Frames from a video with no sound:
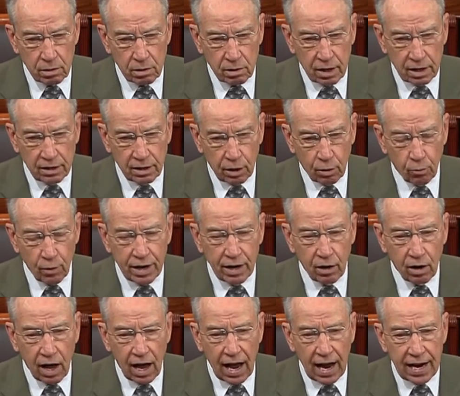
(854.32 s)
that they
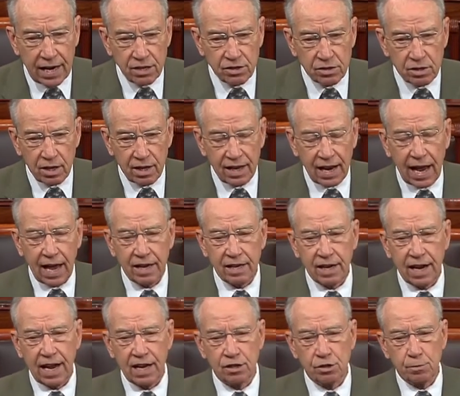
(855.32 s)
realize that, that
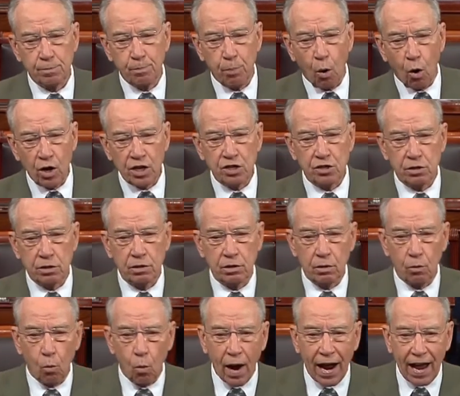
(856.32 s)
has poisoned
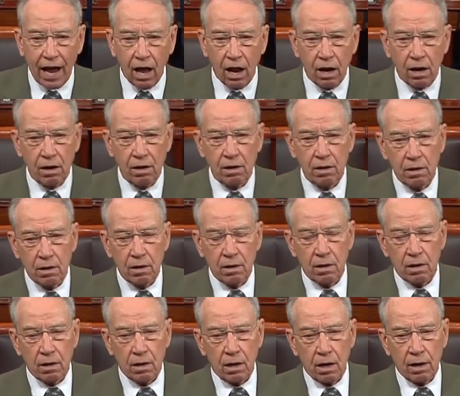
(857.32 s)
the well
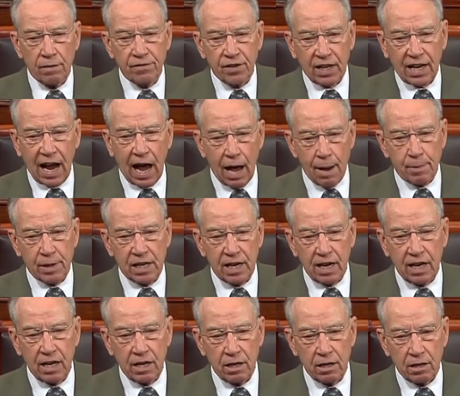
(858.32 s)
of the
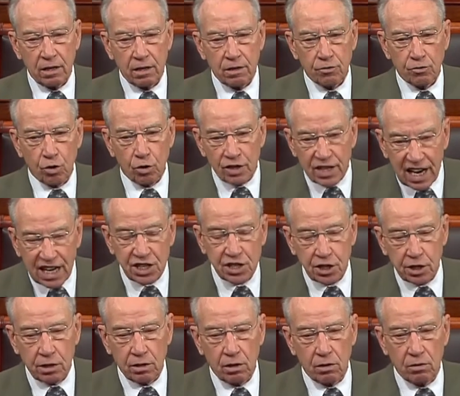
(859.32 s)
comity
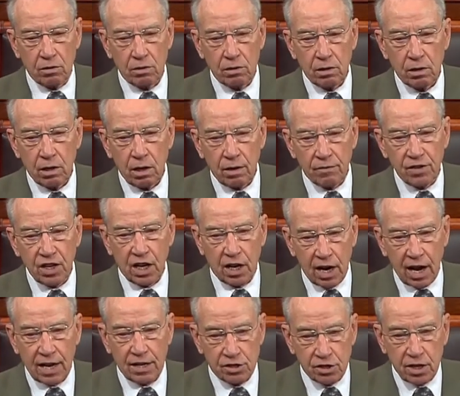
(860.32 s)
traditional of the
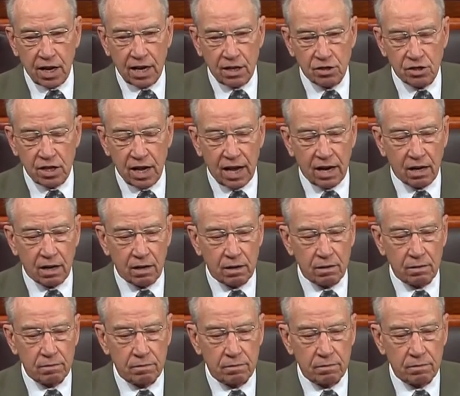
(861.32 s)
United States Senate.